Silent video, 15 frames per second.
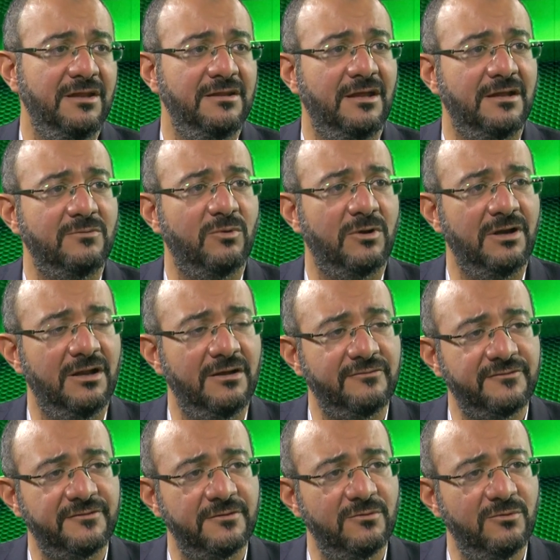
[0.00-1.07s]
that were
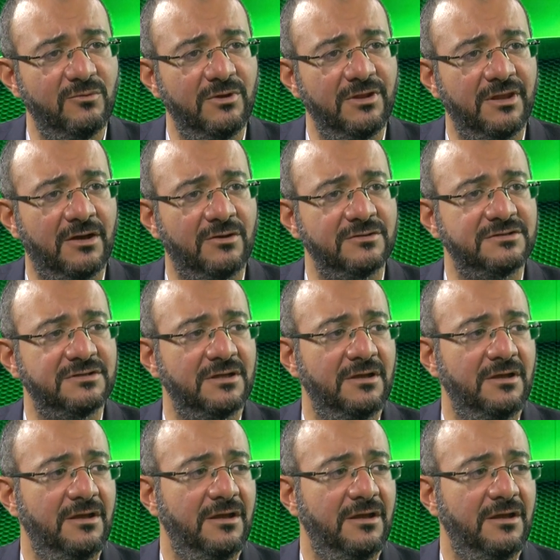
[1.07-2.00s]
left without